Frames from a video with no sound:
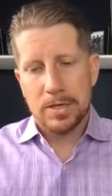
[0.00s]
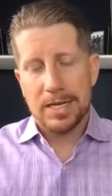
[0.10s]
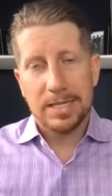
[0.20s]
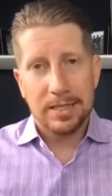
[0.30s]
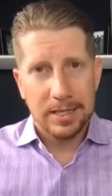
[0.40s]

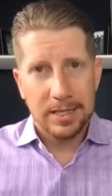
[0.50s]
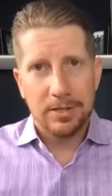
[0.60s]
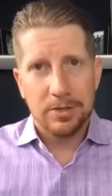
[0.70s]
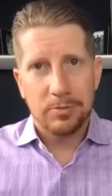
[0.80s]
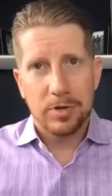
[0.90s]
ideally,
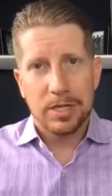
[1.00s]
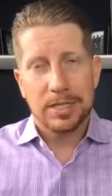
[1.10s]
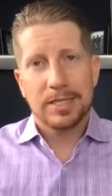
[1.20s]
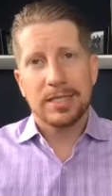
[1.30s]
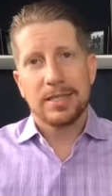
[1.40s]
you'd want to
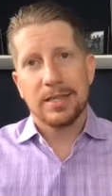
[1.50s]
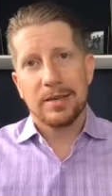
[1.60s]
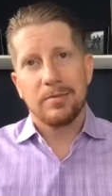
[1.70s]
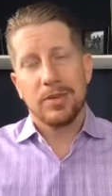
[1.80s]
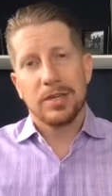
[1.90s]
send it to
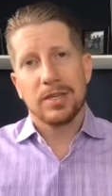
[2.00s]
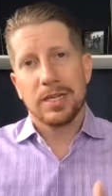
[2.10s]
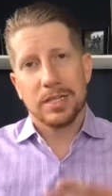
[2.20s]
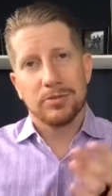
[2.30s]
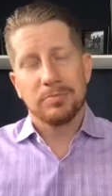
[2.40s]
them via an
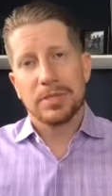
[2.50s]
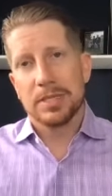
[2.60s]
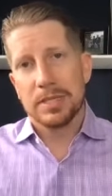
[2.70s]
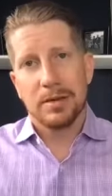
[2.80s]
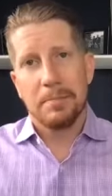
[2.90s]

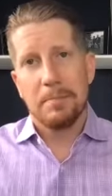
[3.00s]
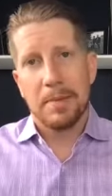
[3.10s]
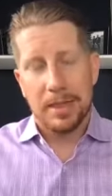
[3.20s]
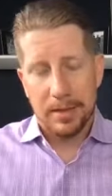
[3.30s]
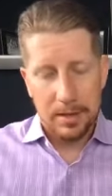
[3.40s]
encrypted
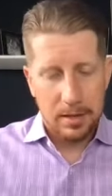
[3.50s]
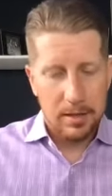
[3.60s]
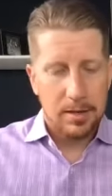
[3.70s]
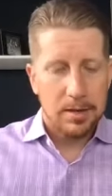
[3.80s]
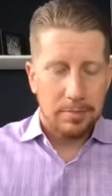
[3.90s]
method,
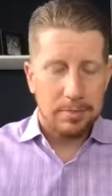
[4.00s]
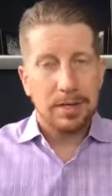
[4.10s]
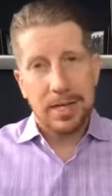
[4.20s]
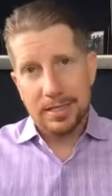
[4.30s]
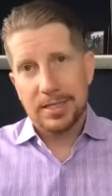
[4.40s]
but
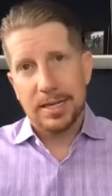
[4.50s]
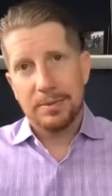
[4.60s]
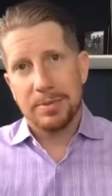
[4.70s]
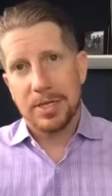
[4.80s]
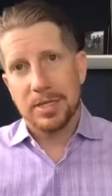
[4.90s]
lots of
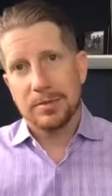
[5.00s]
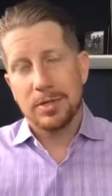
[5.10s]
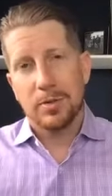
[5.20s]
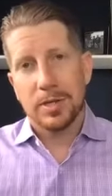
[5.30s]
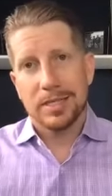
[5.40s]
times patients
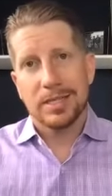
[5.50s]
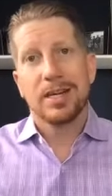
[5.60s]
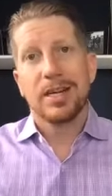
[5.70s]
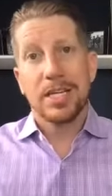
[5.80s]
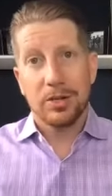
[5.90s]
request
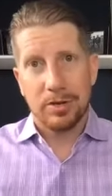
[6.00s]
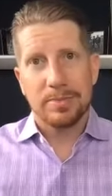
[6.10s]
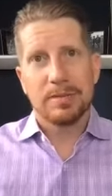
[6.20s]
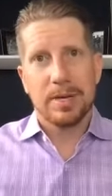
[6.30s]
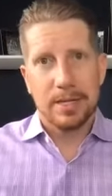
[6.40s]

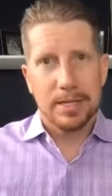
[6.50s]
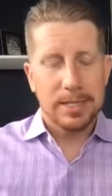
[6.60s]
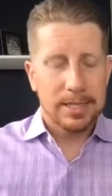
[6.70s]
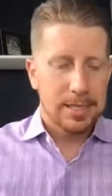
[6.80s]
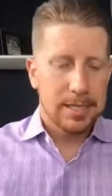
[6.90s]
unencrypted
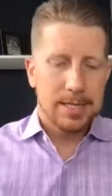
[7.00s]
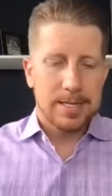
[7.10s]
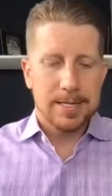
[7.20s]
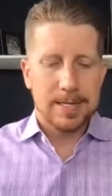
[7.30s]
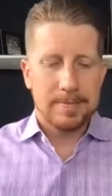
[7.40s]
methods.
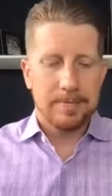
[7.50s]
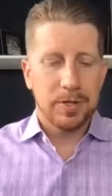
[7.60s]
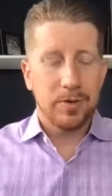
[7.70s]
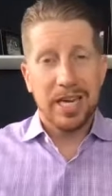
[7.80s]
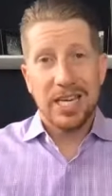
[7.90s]
Um,
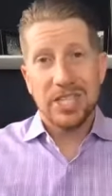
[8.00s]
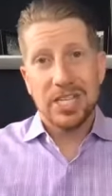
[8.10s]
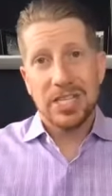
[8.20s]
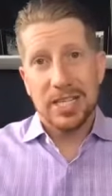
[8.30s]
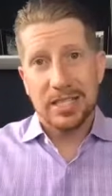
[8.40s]
so
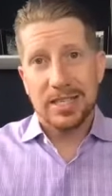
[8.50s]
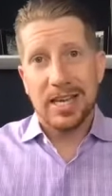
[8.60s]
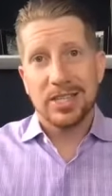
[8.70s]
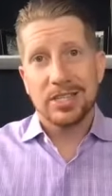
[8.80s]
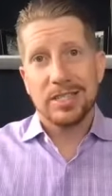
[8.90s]
HHS
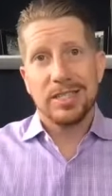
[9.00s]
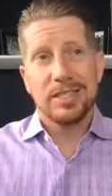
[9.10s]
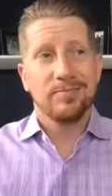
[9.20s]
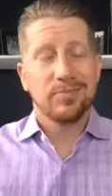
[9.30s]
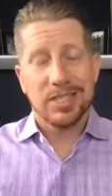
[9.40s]

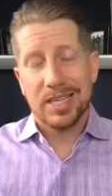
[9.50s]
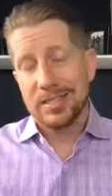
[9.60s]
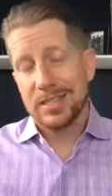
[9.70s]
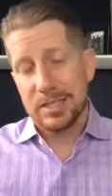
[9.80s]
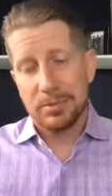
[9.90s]
actually
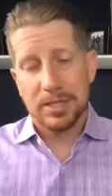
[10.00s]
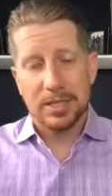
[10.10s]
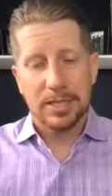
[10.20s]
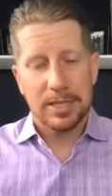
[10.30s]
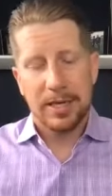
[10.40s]
says
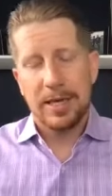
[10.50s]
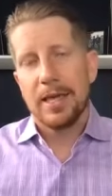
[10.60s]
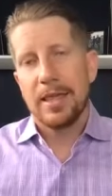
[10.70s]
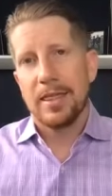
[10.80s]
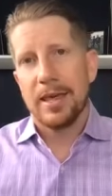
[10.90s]
explicitly
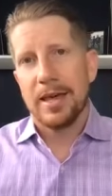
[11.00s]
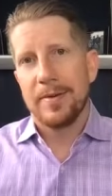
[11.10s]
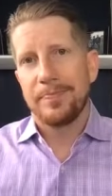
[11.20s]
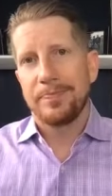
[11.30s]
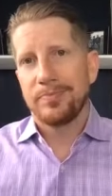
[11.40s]

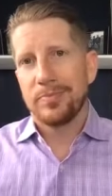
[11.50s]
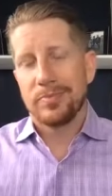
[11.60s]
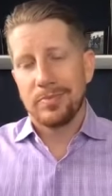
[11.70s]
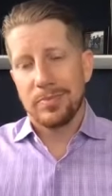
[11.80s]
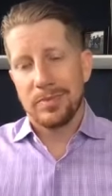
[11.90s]
that
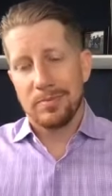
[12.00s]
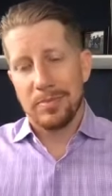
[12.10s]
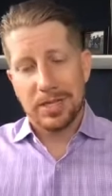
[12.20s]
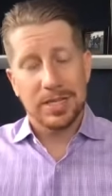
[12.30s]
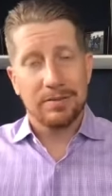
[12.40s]

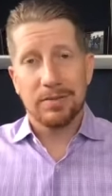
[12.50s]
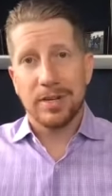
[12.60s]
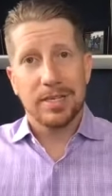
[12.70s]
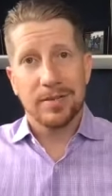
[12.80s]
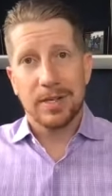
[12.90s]
Patients have a right to